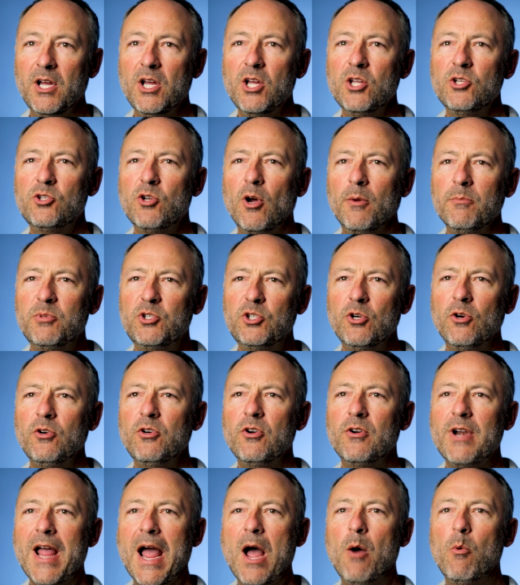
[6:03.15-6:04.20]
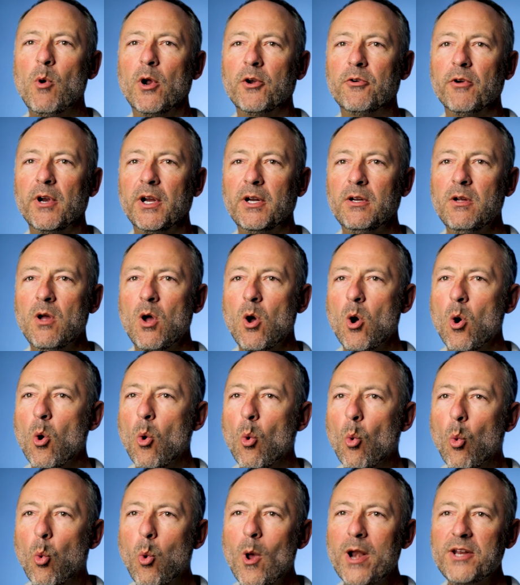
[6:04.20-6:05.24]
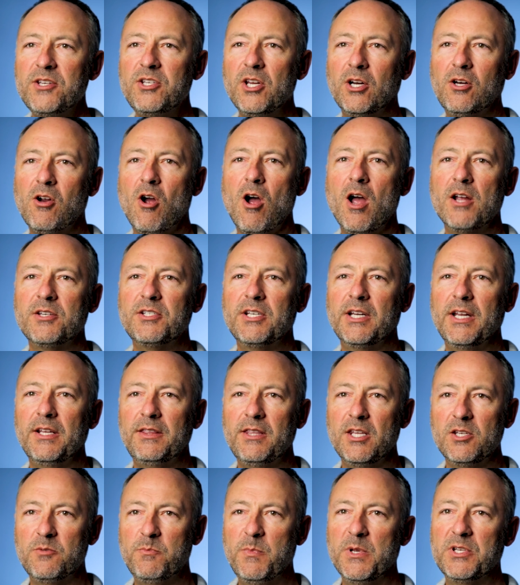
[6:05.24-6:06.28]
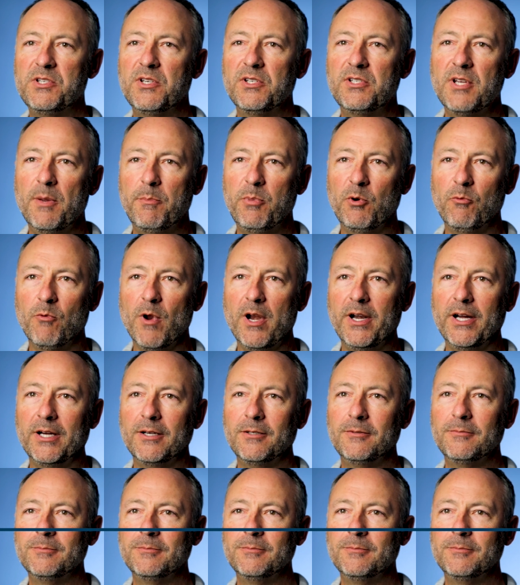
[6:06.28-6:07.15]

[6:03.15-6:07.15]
So I'm sure you're now wondering, what does it cost to get this business up and running?